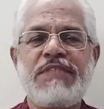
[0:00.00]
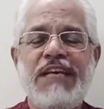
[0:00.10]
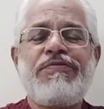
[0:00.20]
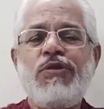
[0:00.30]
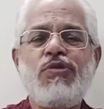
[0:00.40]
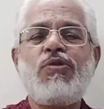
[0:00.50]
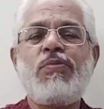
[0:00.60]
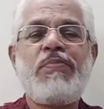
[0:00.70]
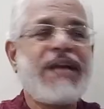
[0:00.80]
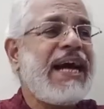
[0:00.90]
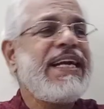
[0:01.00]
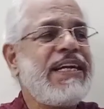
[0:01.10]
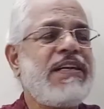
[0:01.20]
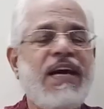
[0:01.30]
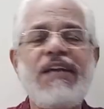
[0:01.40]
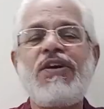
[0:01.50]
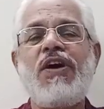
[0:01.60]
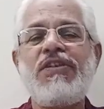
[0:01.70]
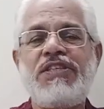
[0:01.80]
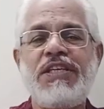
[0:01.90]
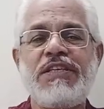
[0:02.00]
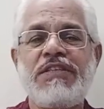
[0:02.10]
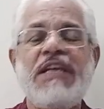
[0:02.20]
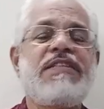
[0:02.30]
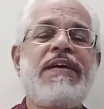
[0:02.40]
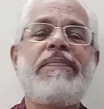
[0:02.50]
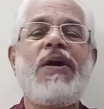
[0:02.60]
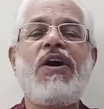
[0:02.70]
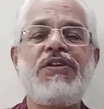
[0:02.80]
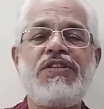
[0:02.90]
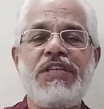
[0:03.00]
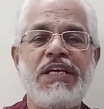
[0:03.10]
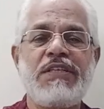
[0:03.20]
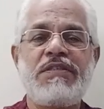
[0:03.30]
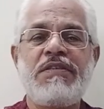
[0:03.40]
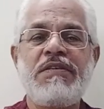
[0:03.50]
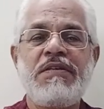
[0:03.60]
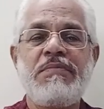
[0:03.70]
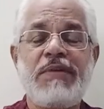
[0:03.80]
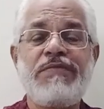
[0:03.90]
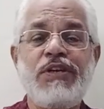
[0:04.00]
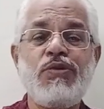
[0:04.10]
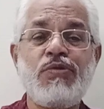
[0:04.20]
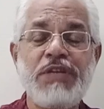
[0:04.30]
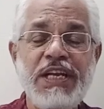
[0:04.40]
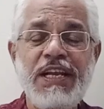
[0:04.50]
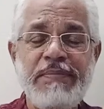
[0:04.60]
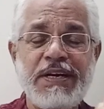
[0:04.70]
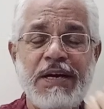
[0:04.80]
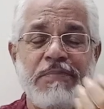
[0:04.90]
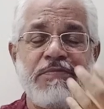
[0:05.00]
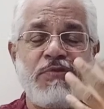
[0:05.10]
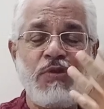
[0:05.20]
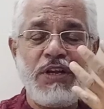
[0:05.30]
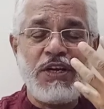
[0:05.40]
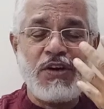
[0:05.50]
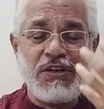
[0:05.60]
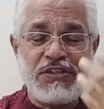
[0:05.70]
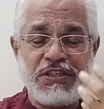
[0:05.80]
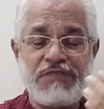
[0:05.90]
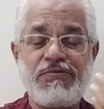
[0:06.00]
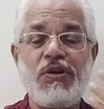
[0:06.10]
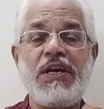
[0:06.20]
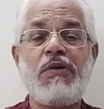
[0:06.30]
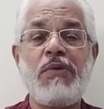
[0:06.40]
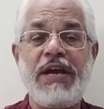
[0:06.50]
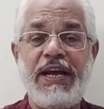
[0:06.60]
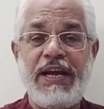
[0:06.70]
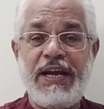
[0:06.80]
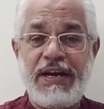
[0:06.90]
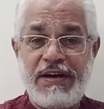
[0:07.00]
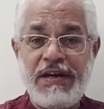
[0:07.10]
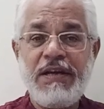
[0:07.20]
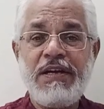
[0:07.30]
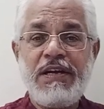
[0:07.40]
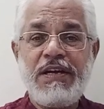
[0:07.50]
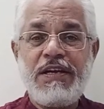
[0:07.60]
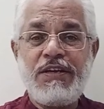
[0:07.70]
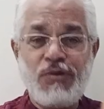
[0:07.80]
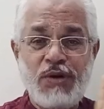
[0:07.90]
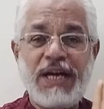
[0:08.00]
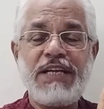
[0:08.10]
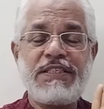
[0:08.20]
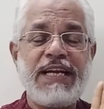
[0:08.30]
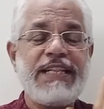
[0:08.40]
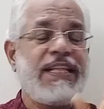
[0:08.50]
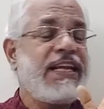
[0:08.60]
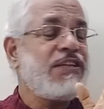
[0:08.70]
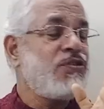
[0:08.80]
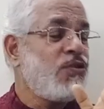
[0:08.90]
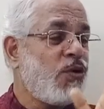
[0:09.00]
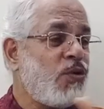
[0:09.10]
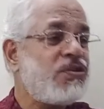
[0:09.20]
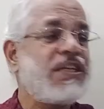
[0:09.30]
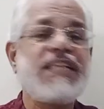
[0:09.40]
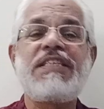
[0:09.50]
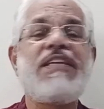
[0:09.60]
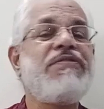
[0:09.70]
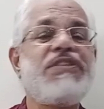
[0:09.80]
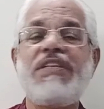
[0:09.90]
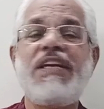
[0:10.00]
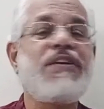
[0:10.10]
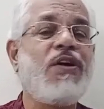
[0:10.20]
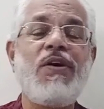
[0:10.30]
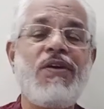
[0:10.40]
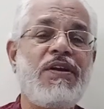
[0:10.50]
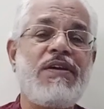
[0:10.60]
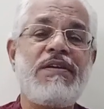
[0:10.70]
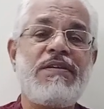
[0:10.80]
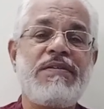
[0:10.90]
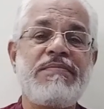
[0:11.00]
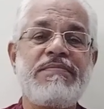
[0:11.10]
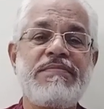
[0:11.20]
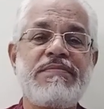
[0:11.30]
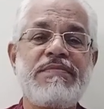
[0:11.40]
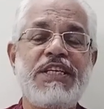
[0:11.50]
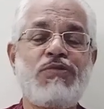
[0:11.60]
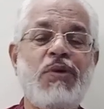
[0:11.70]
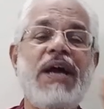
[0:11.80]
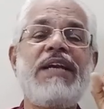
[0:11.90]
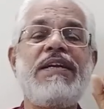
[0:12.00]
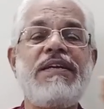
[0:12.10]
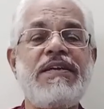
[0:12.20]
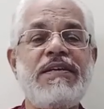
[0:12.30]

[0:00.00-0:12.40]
Therefore, you brand it unconscious, subconscious. But when you really become fully conscious, fully aware, you will understand there is no such division at all. It's one.